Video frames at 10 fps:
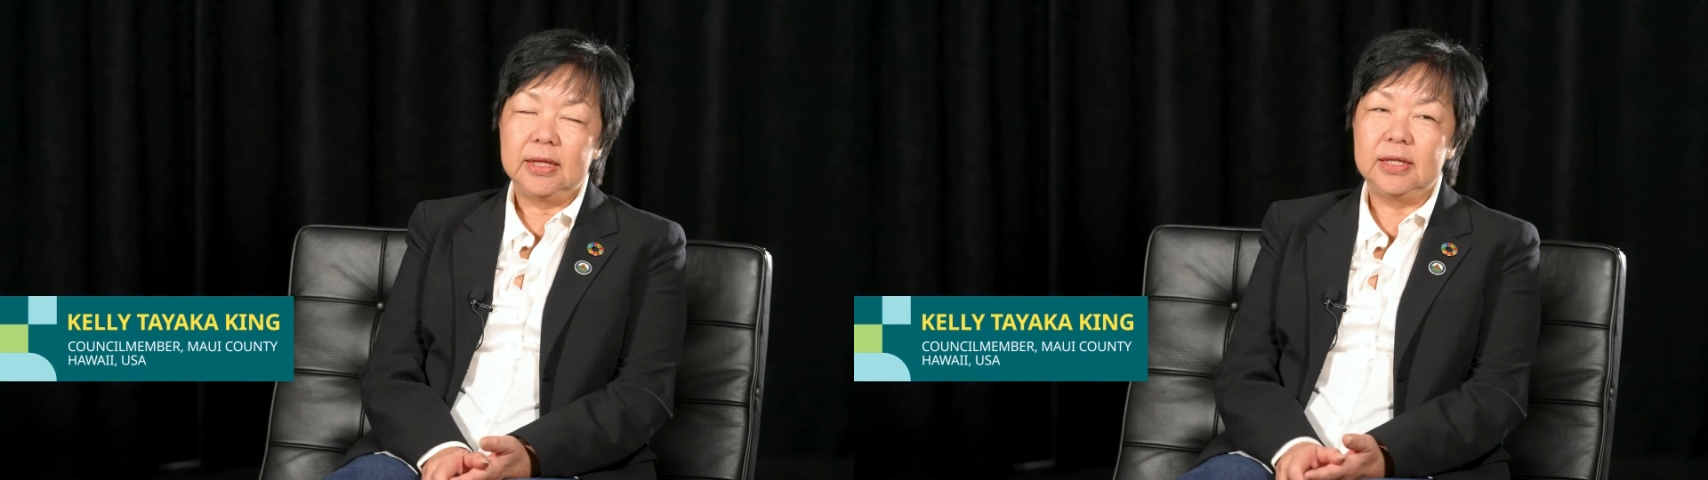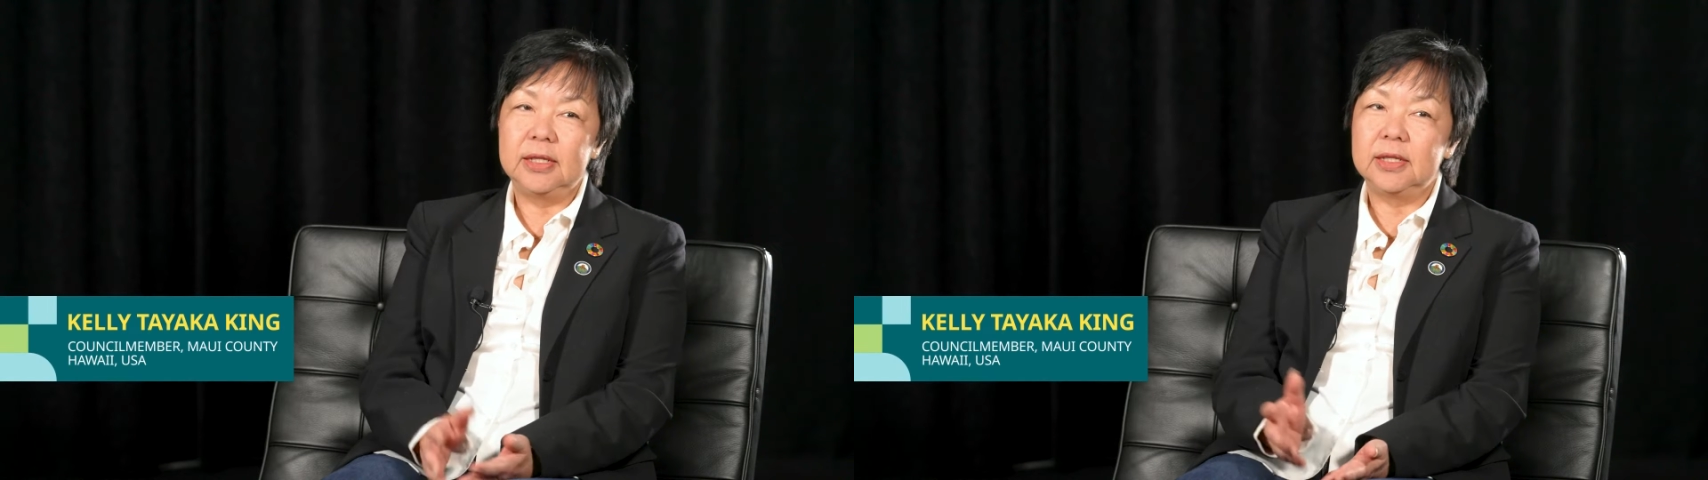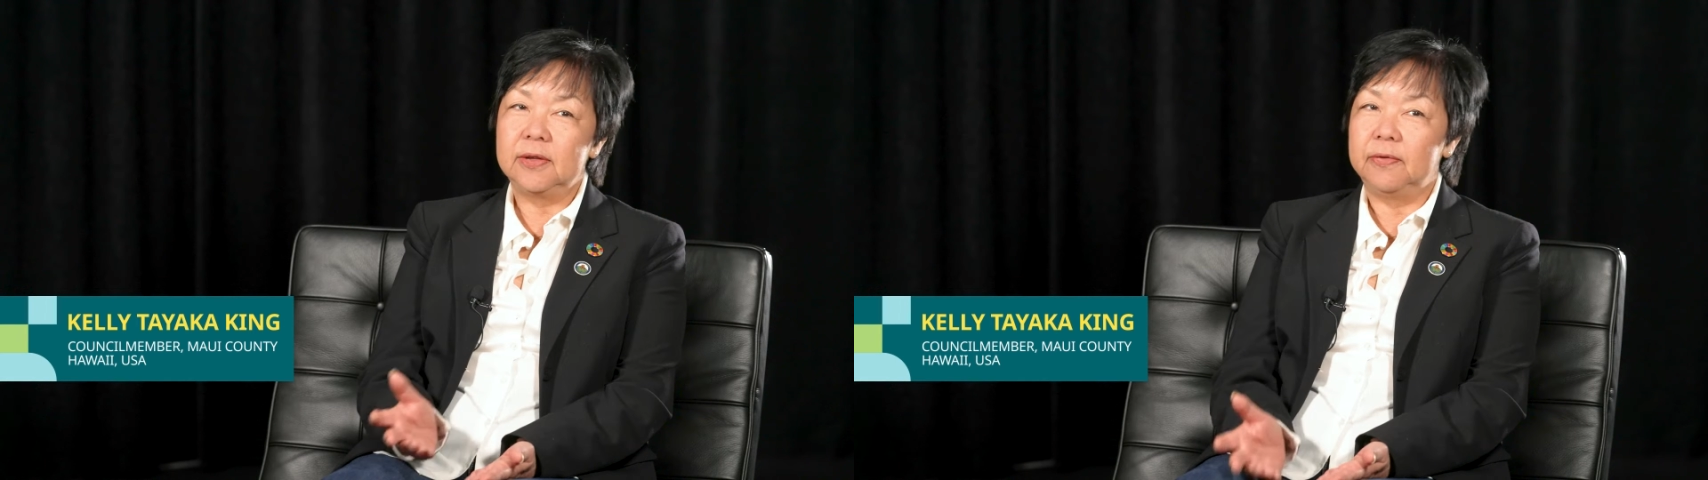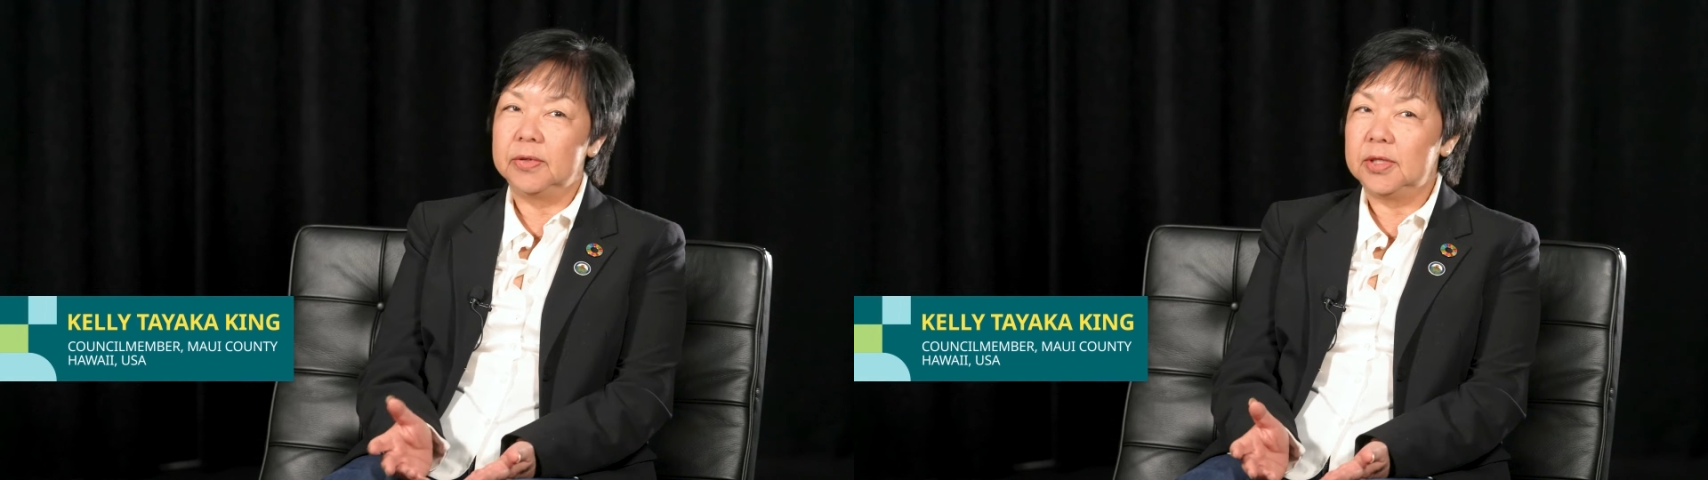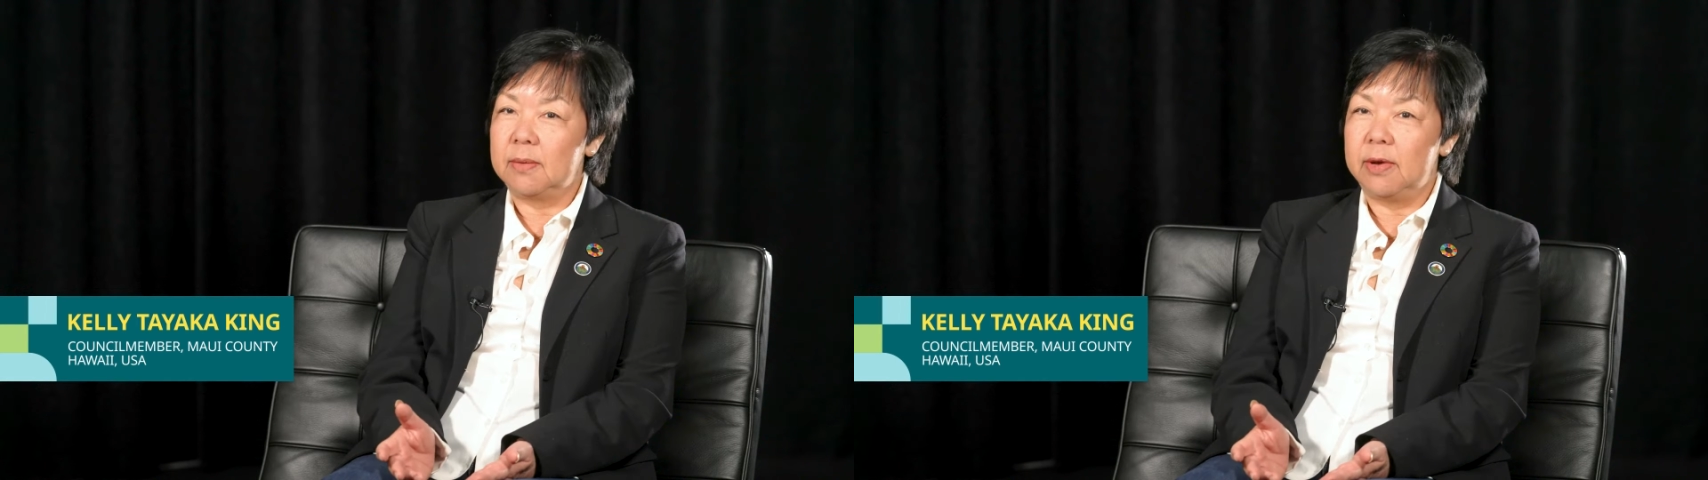this is the
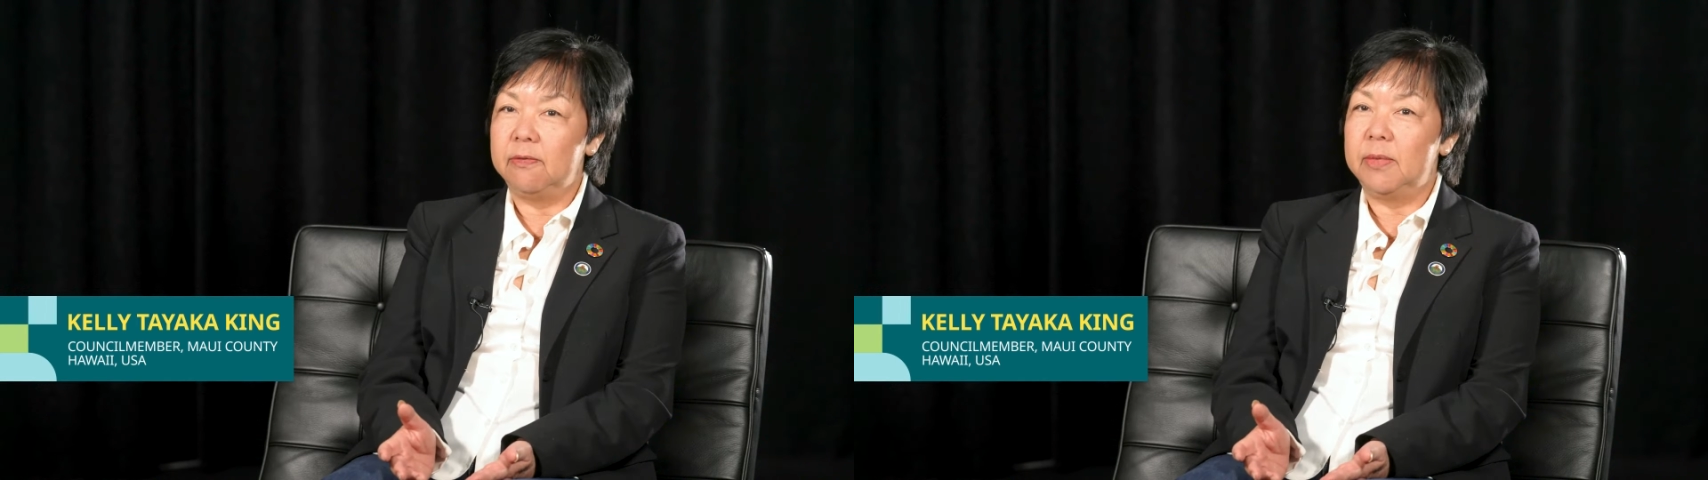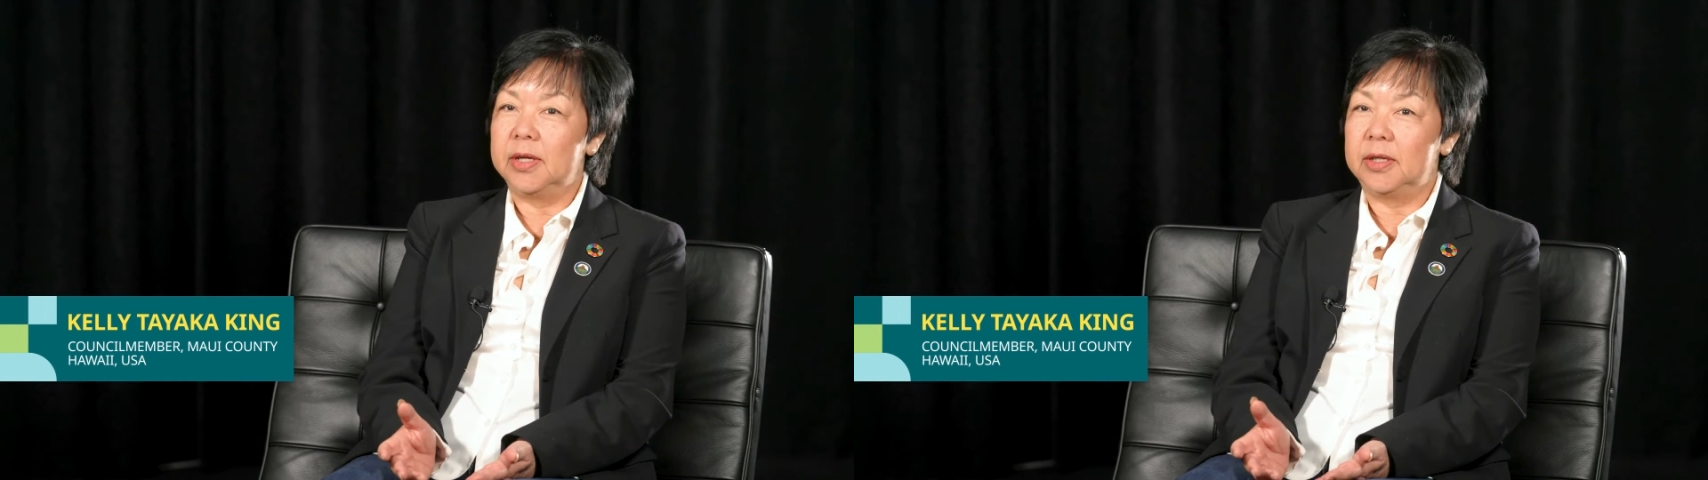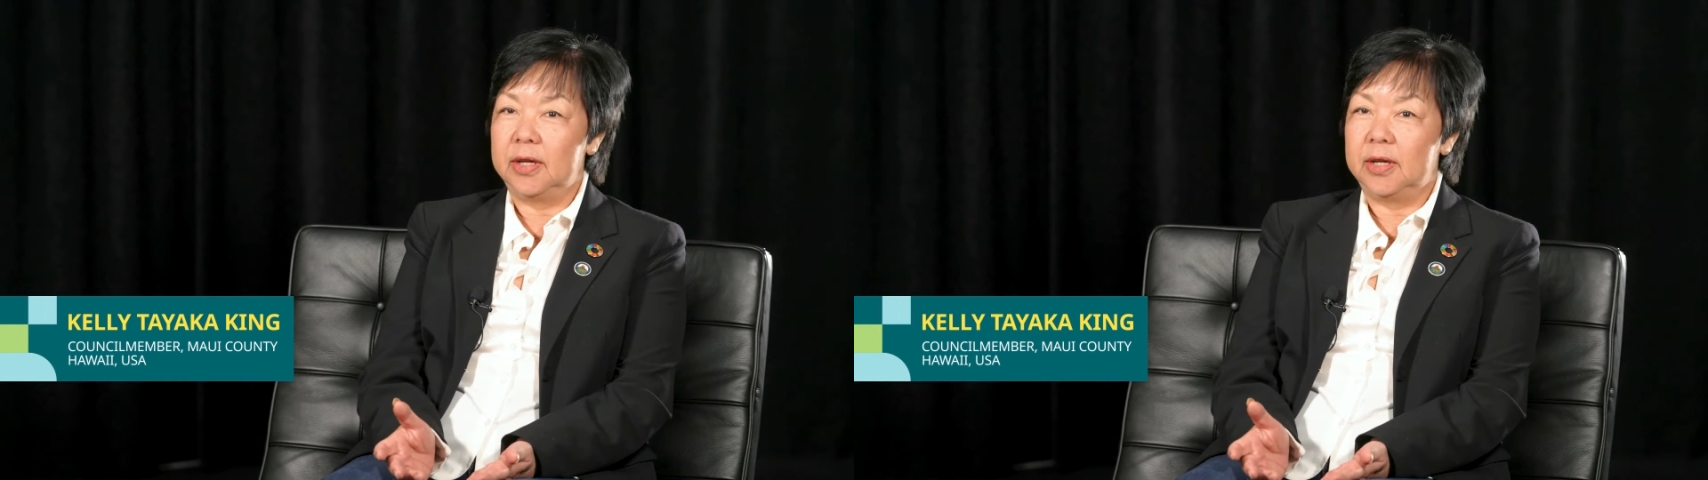first time I've met a